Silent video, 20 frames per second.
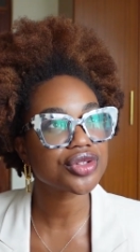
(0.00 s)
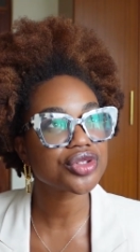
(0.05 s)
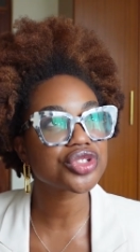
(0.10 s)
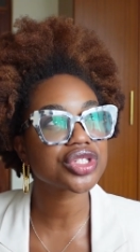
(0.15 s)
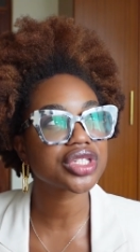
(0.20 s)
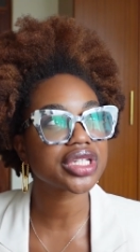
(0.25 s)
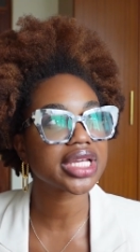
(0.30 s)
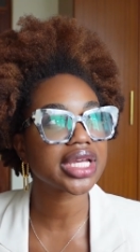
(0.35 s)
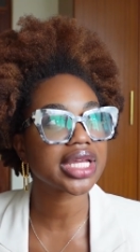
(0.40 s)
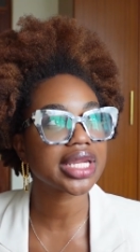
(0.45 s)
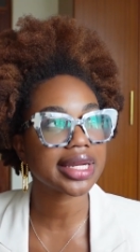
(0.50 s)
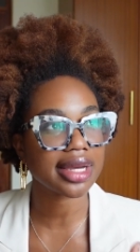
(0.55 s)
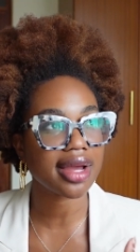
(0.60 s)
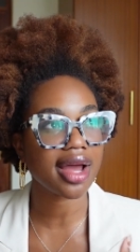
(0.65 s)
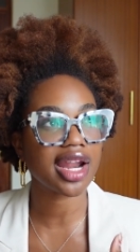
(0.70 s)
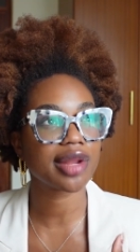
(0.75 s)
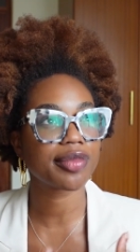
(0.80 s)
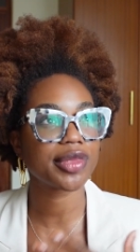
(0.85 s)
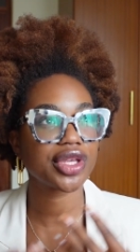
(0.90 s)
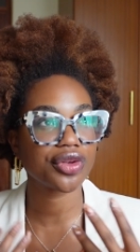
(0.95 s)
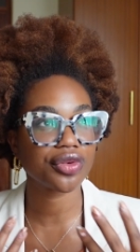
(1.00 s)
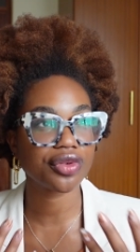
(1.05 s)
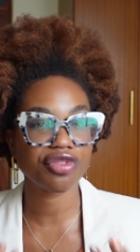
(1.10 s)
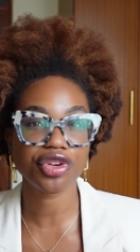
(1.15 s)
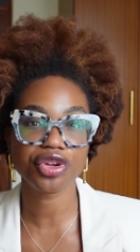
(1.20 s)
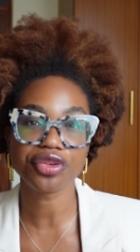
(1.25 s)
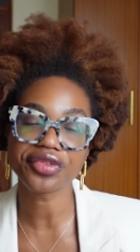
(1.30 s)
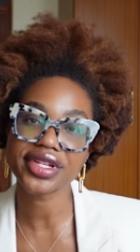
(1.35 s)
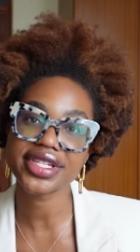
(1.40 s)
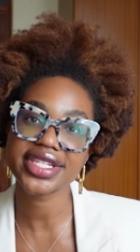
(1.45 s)
usually in economy, you,
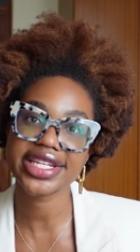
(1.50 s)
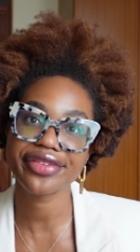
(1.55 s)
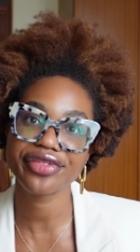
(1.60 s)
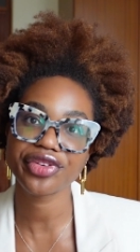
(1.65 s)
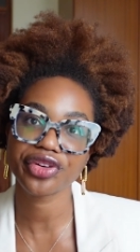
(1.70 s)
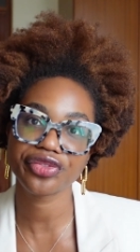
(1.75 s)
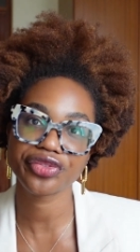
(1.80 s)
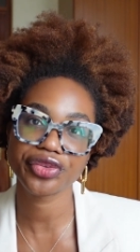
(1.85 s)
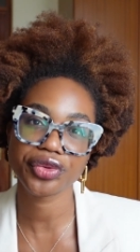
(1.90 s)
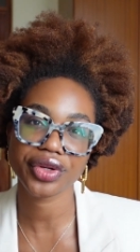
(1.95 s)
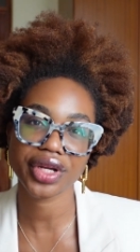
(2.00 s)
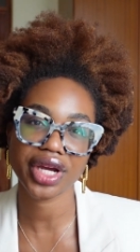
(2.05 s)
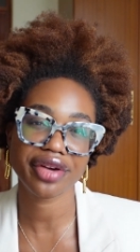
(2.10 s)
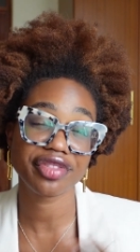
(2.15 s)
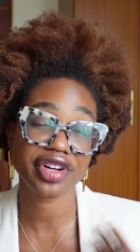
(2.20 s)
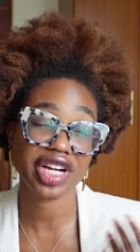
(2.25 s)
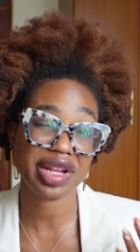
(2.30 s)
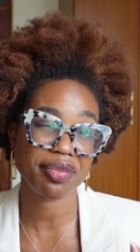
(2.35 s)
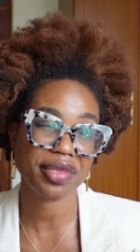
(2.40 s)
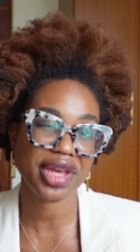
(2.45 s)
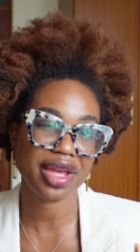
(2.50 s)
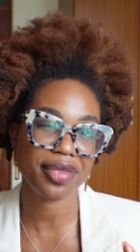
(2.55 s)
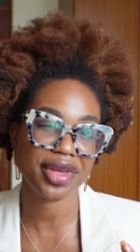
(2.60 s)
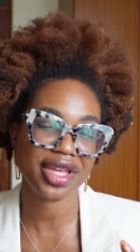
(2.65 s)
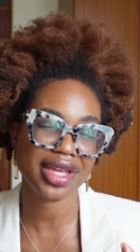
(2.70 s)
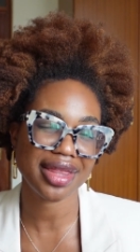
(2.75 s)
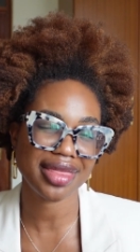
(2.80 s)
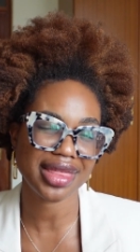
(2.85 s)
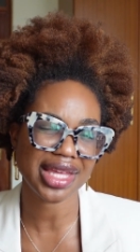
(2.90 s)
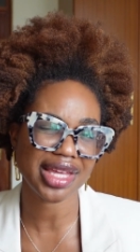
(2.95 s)
you receive your food covered, and
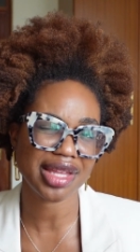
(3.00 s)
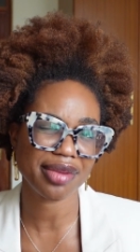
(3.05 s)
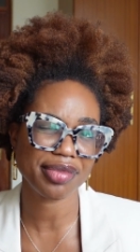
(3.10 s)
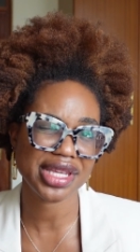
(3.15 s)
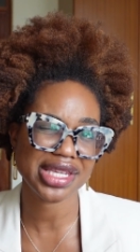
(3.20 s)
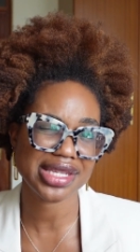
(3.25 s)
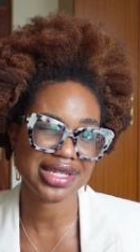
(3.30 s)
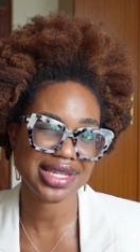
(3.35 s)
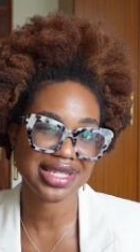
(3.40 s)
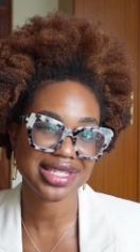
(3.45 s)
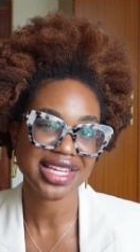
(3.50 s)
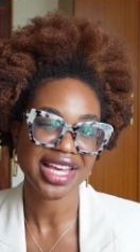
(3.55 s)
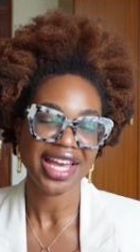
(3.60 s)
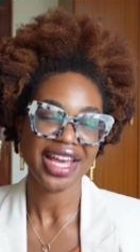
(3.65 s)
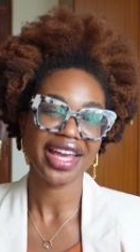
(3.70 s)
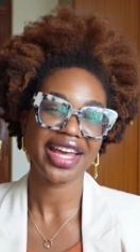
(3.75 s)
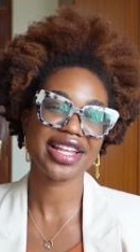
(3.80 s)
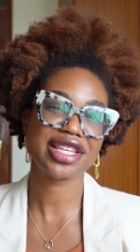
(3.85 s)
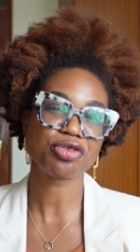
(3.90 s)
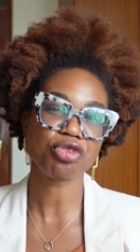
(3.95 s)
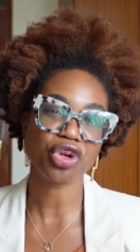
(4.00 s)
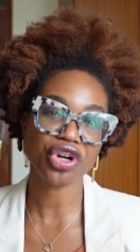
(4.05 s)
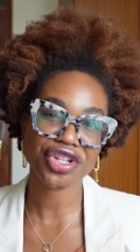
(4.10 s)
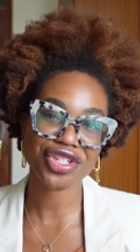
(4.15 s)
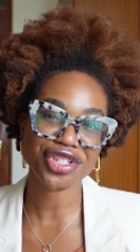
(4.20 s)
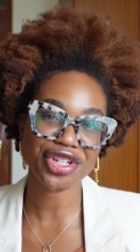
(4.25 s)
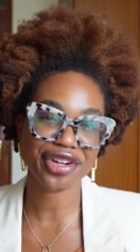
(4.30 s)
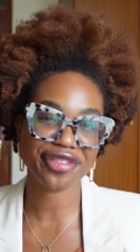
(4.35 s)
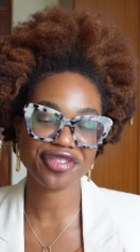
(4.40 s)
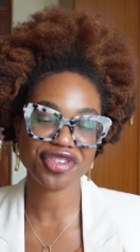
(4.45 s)
maybe I think in business, it's more
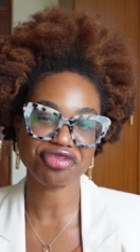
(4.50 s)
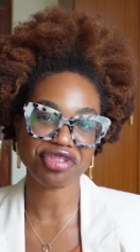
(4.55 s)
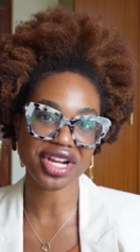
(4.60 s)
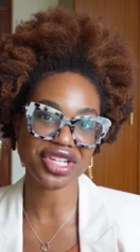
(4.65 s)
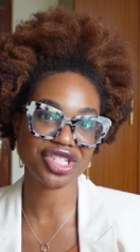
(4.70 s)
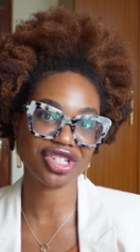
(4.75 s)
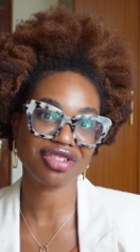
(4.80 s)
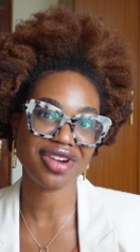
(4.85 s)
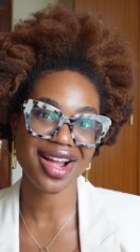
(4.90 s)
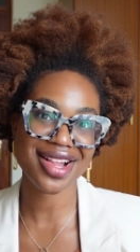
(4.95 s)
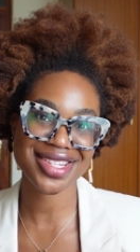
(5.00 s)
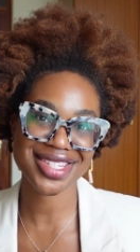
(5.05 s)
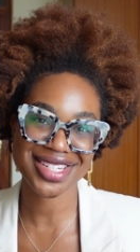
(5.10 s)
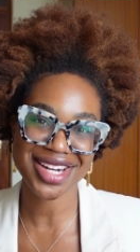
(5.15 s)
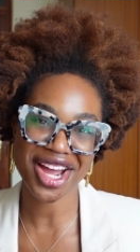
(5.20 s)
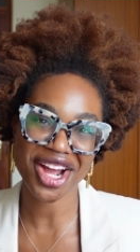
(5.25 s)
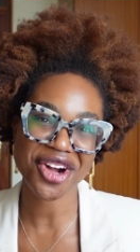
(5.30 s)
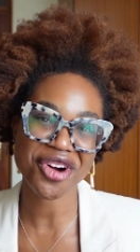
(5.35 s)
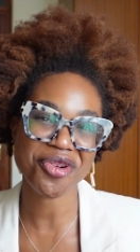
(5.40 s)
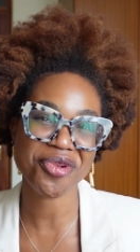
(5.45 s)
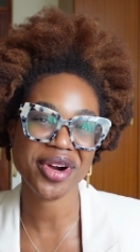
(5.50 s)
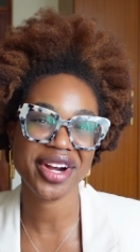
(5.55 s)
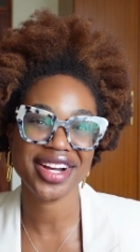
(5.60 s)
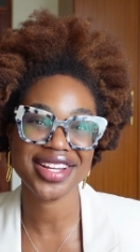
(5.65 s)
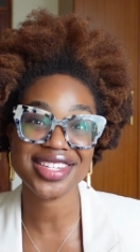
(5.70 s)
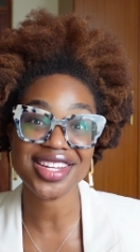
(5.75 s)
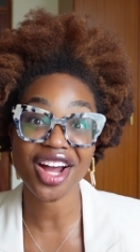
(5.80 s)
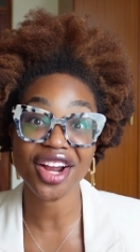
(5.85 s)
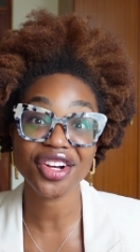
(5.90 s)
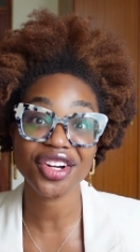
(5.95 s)
served restaurant style where
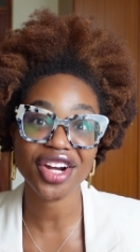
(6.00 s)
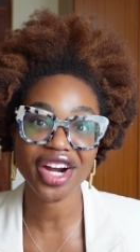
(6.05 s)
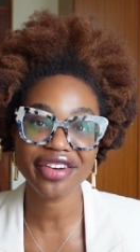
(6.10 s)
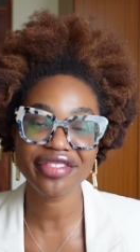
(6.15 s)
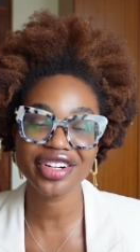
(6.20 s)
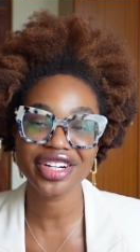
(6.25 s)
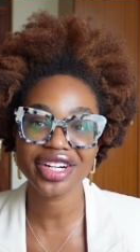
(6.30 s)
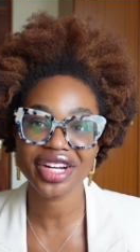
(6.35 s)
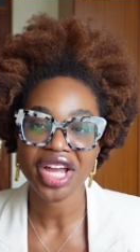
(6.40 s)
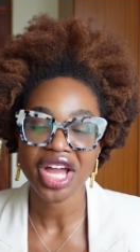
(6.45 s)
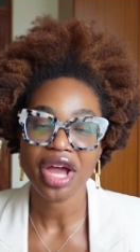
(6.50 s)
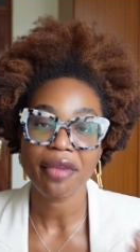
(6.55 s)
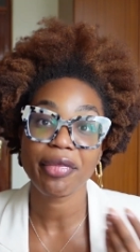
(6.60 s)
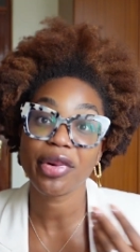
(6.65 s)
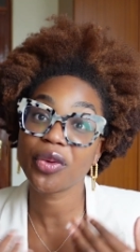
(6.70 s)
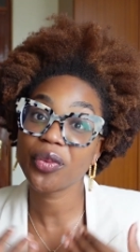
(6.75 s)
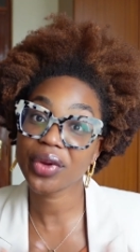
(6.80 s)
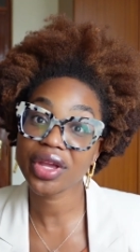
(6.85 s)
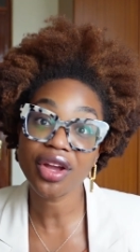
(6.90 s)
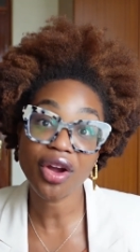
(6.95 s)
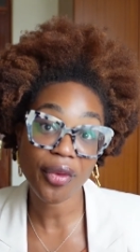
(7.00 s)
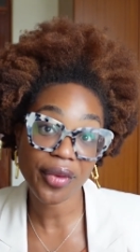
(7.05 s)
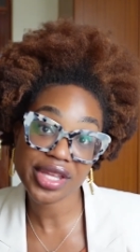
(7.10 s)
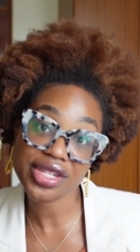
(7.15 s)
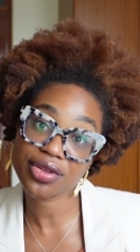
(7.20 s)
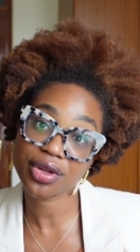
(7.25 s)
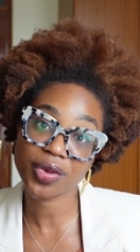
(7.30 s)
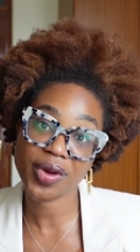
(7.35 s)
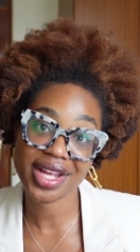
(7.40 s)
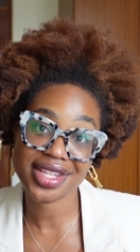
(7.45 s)
it's uncovered, but we always
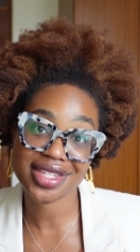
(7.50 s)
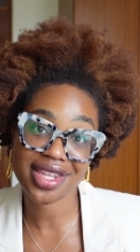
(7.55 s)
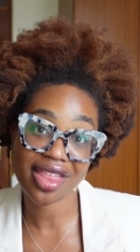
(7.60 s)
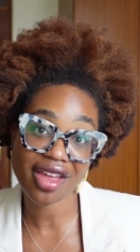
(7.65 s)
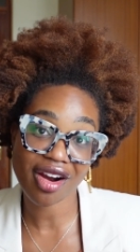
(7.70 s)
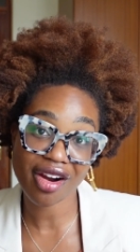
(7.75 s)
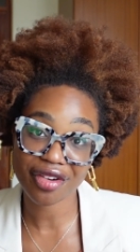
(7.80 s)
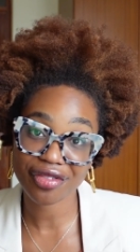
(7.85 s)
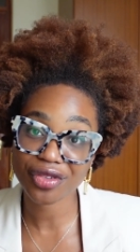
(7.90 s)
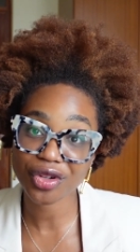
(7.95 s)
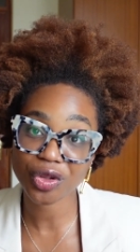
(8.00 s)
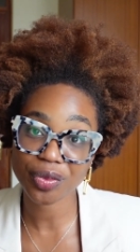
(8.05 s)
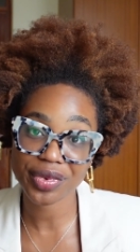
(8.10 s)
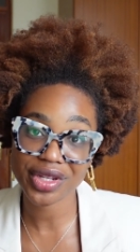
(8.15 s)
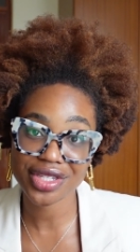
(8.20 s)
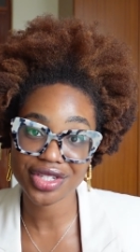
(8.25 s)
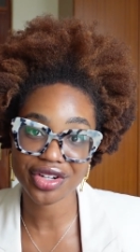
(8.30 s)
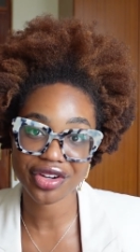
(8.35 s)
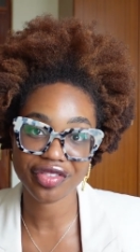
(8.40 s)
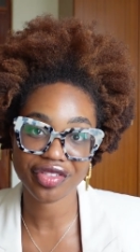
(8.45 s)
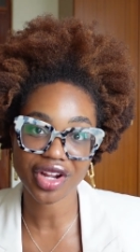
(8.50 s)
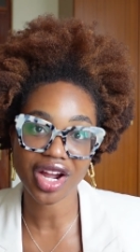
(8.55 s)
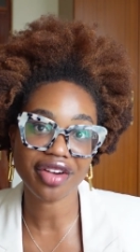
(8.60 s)
requested that our food be served